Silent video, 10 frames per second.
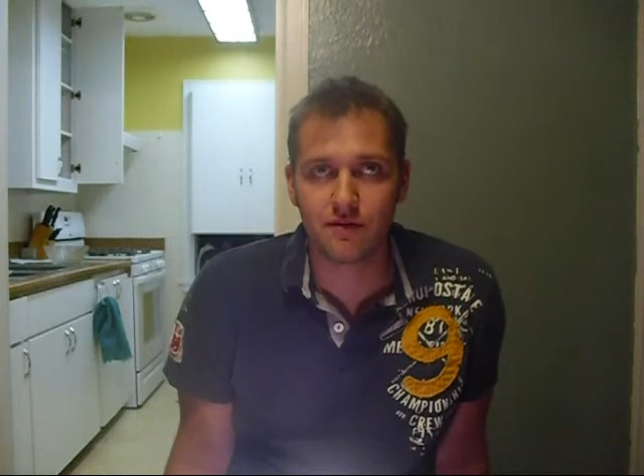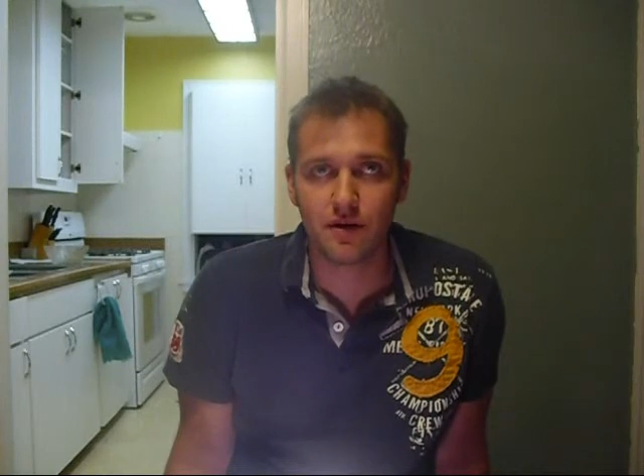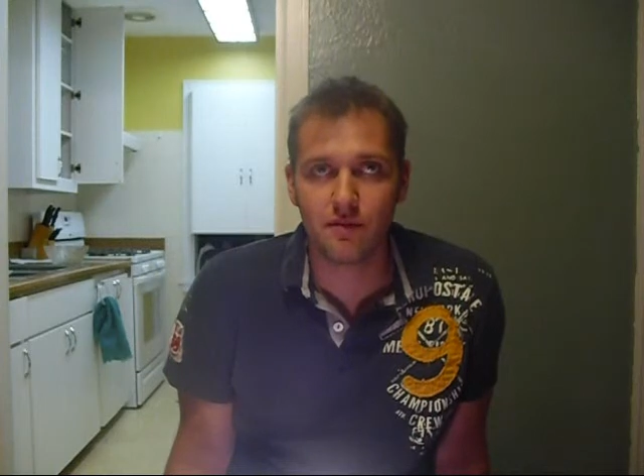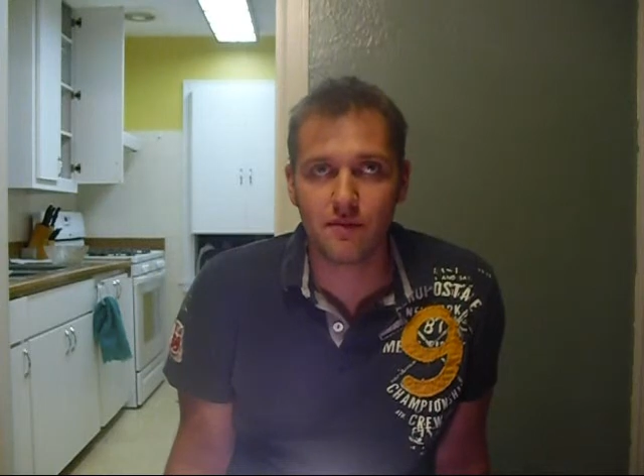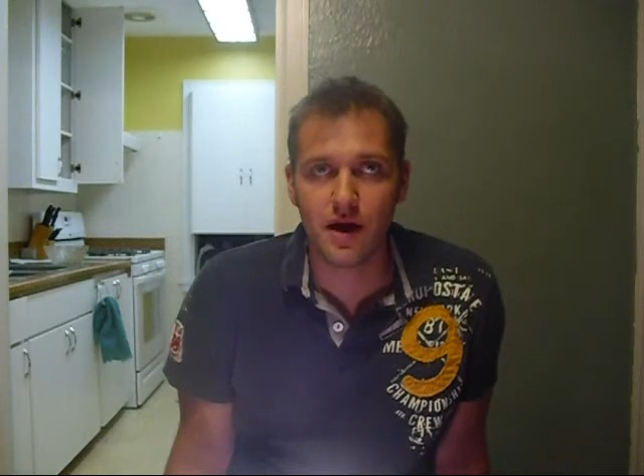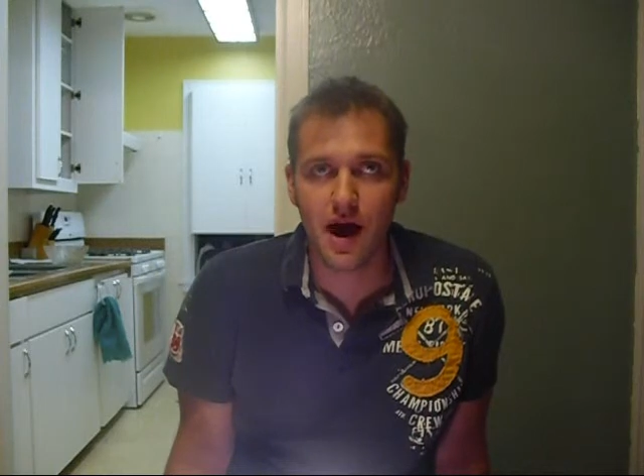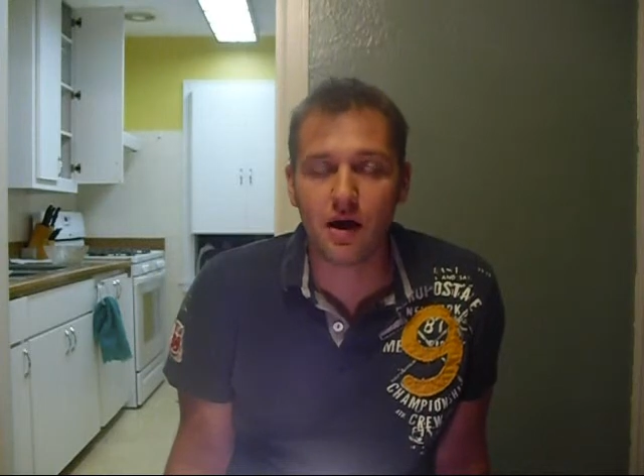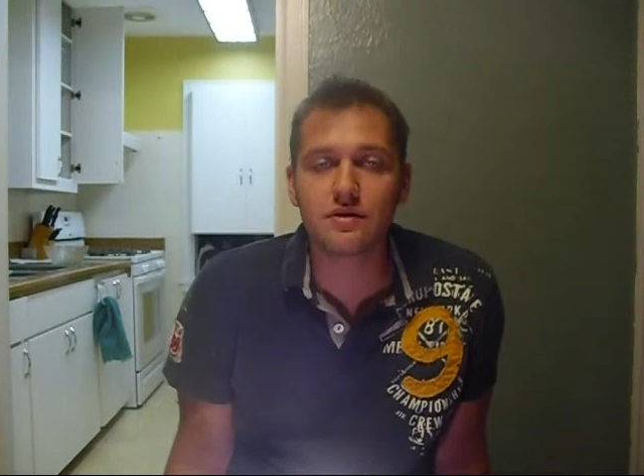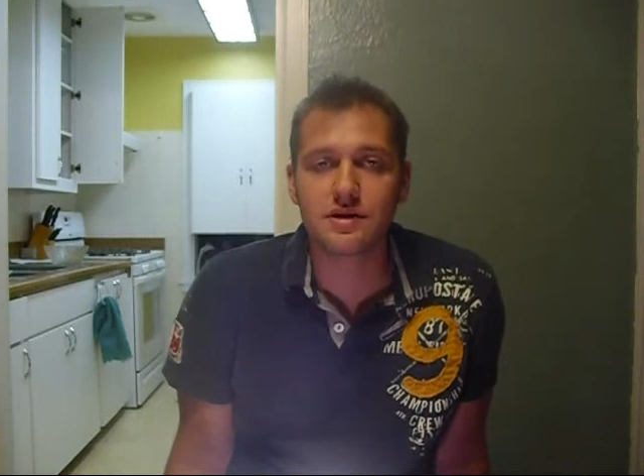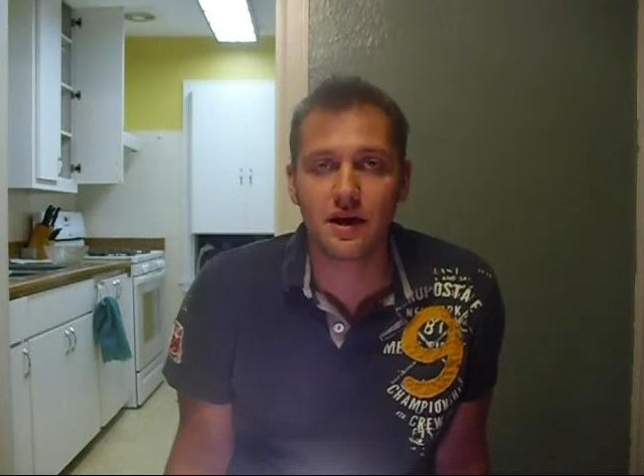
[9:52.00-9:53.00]
from
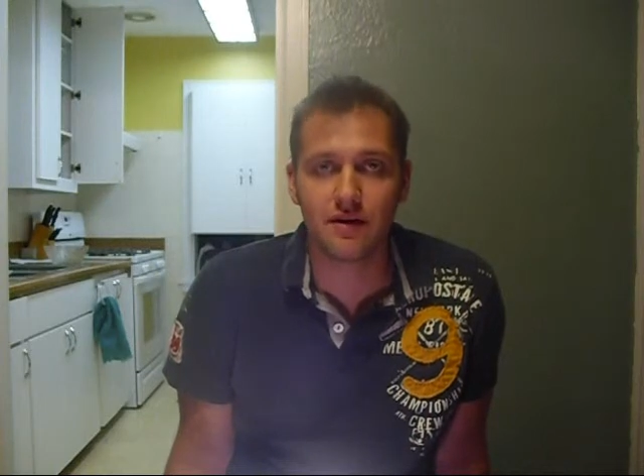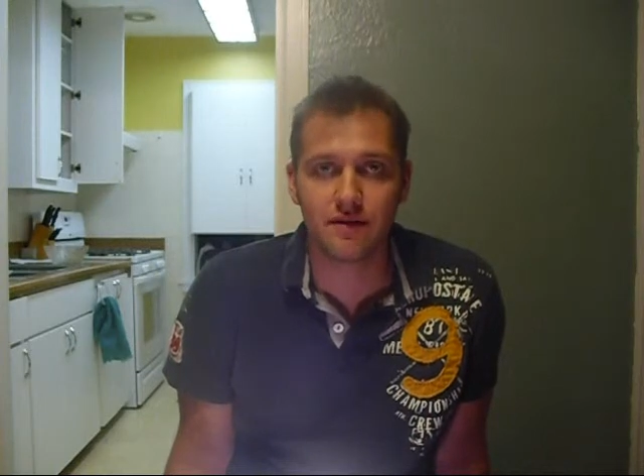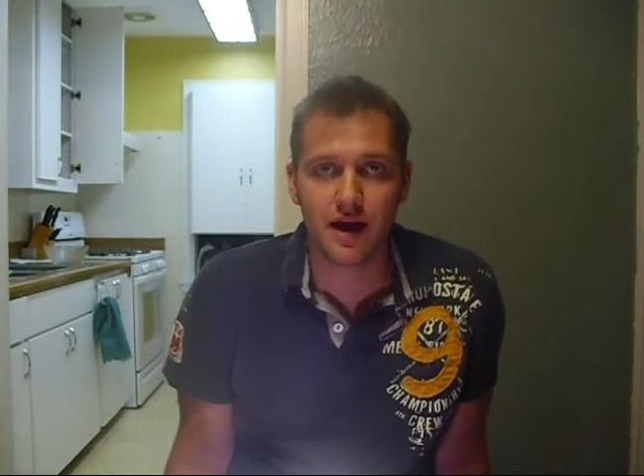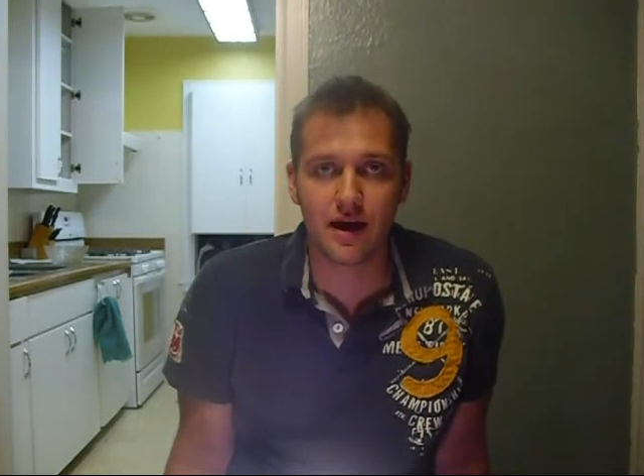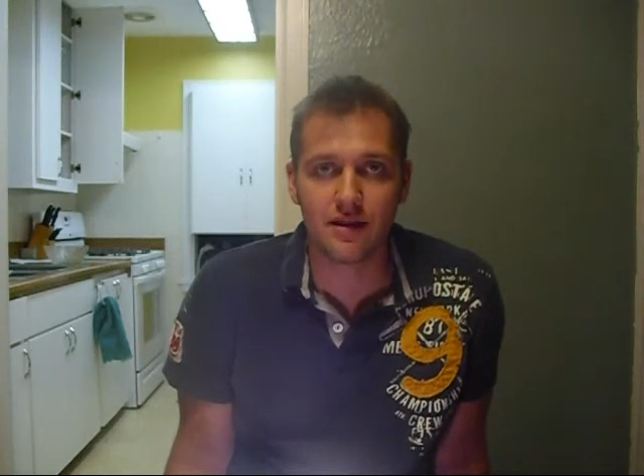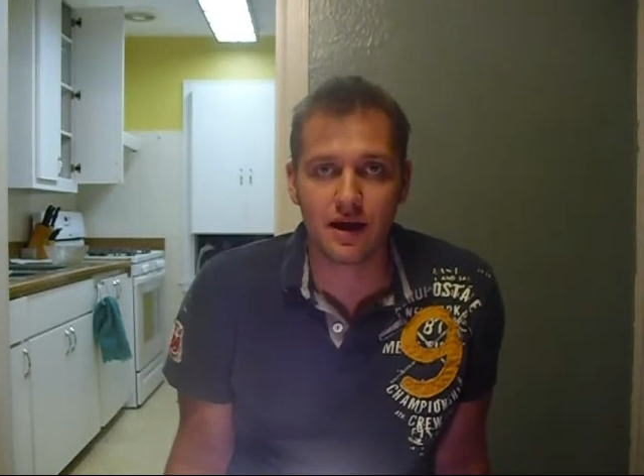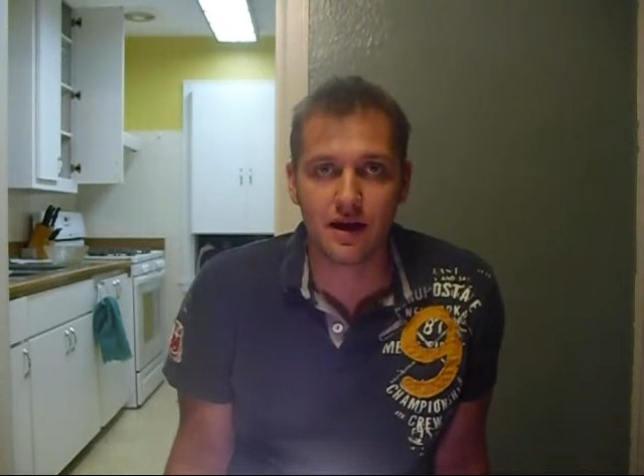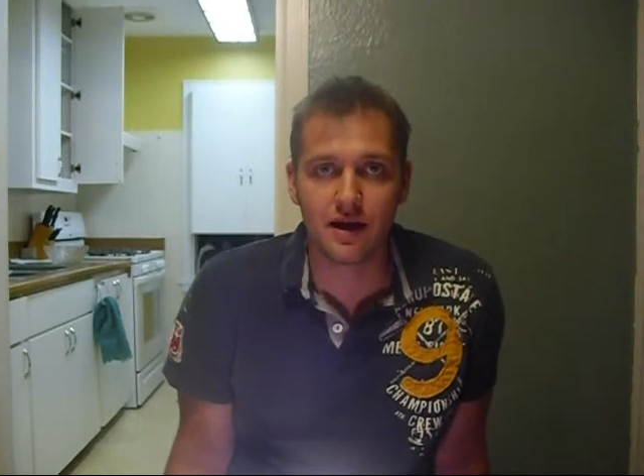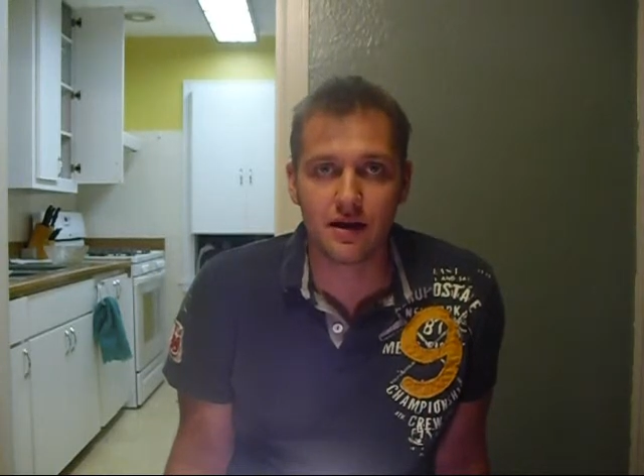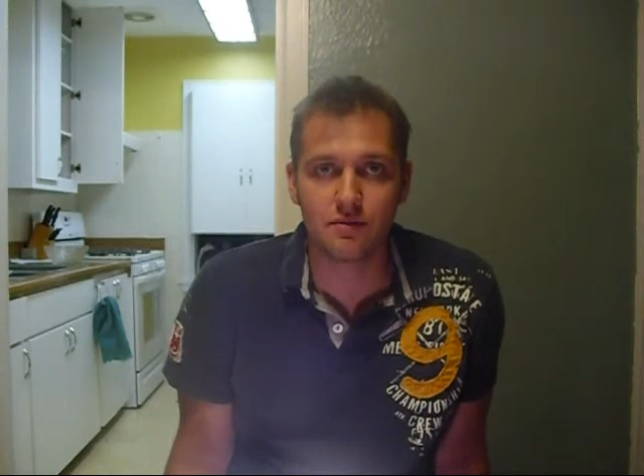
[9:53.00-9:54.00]
outside of that,
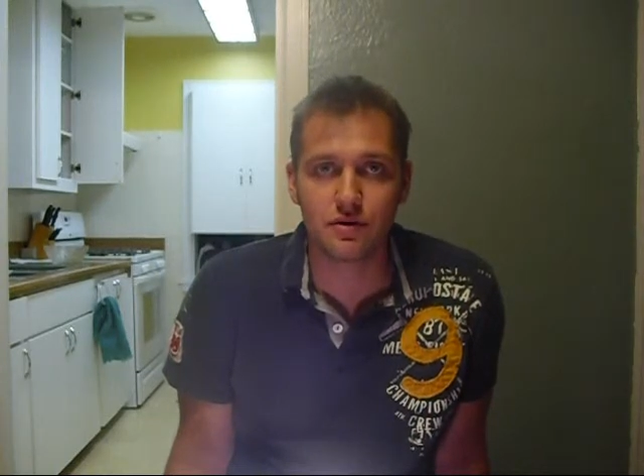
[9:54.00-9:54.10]
it